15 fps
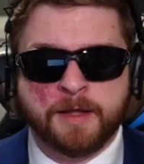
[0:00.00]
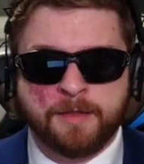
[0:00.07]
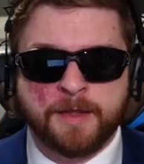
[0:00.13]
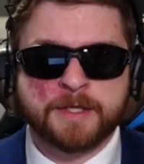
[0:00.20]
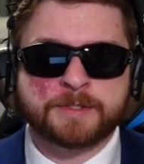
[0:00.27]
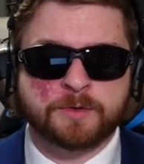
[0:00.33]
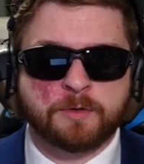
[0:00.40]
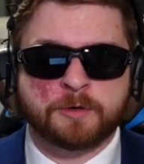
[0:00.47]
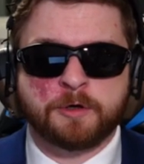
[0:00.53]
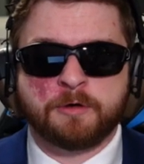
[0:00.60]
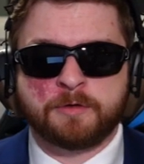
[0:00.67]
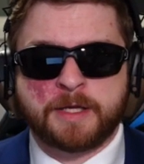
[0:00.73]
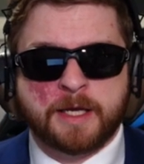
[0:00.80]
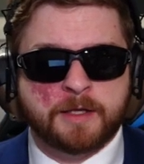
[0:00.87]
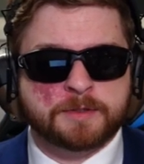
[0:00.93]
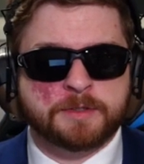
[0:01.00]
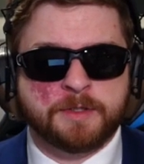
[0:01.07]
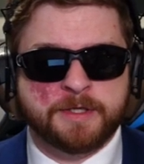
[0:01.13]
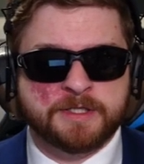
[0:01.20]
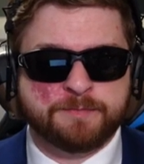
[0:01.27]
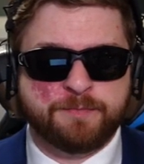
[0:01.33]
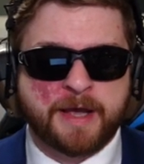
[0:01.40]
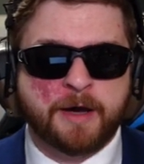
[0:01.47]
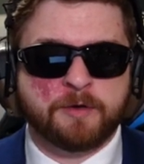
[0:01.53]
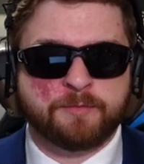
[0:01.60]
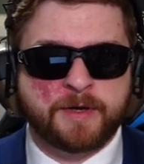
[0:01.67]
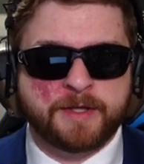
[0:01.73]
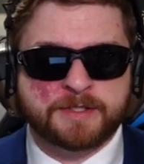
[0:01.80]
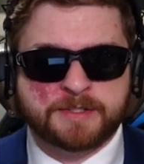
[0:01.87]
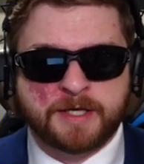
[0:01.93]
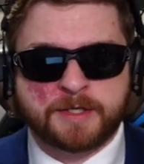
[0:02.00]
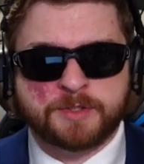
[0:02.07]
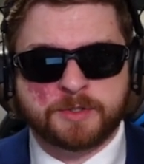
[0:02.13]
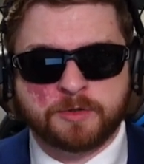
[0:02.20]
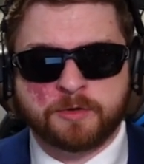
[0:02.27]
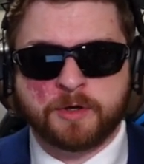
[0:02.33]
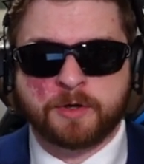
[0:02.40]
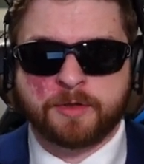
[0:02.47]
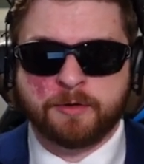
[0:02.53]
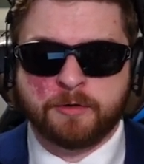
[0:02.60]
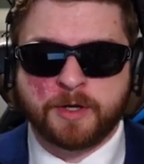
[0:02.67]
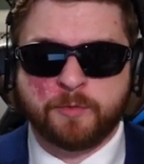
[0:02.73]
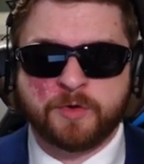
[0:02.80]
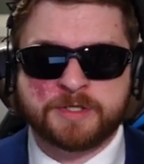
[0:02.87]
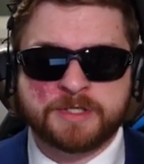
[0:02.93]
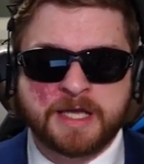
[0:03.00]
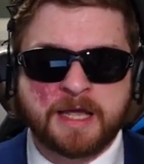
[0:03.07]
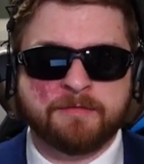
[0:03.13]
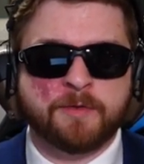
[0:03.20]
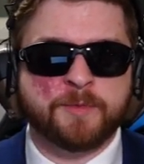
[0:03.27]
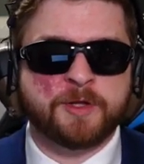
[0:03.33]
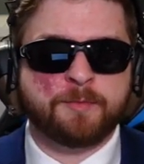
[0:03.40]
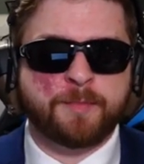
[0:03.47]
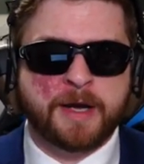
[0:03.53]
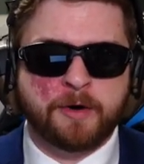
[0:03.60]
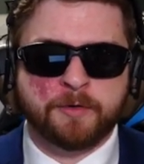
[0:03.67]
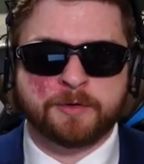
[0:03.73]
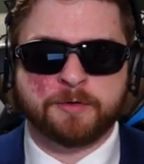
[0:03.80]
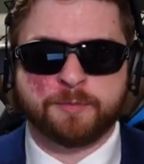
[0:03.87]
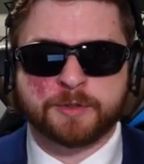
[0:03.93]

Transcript: This order in council is bound by the statutory authority which gave them the power to